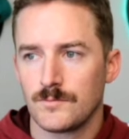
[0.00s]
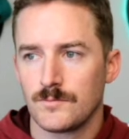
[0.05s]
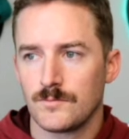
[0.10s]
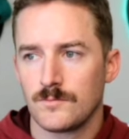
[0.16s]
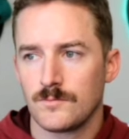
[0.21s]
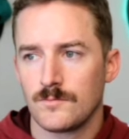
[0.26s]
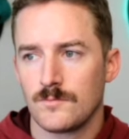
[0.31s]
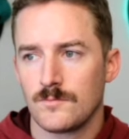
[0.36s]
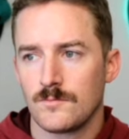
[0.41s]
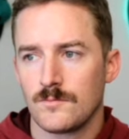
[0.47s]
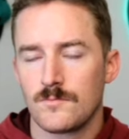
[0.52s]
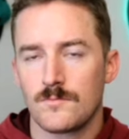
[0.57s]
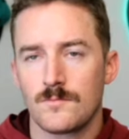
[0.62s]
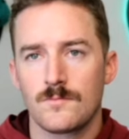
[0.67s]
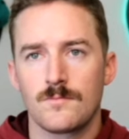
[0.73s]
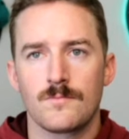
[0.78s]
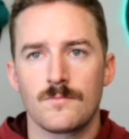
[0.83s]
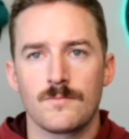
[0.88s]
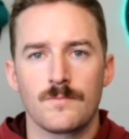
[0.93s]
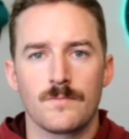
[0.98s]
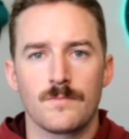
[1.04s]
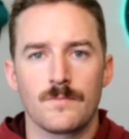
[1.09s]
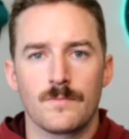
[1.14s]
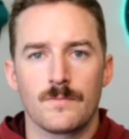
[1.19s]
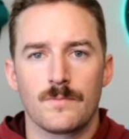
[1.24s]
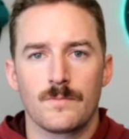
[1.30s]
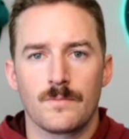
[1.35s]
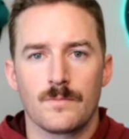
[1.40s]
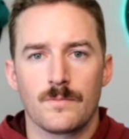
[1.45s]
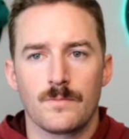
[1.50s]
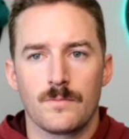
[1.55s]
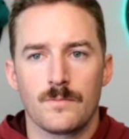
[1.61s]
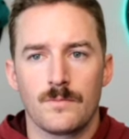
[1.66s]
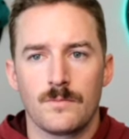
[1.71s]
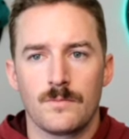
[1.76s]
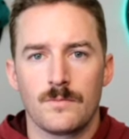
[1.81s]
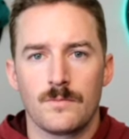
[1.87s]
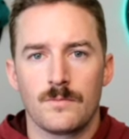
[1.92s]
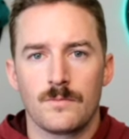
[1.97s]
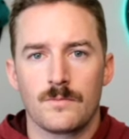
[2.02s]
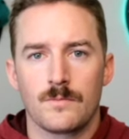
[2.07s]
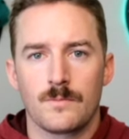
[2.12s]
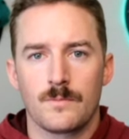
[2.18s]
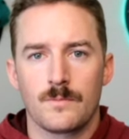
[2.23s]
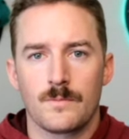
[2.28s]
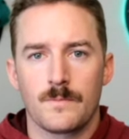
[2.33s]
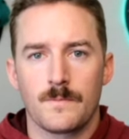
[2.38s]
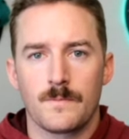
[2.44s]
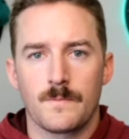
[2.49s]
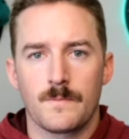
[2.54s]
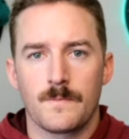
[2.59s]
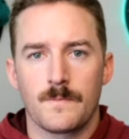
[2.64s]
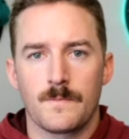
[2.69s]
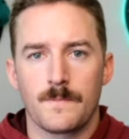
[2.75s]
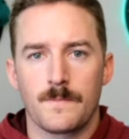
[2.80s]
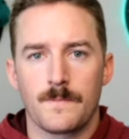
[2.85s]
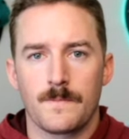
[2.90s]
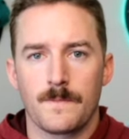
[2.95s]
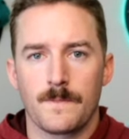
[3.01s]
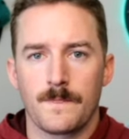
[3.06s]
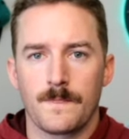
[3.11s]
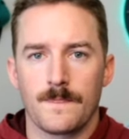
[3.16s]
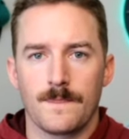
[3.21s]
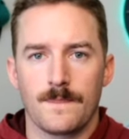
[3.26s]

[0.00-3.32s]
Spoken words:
The person shown says nothing.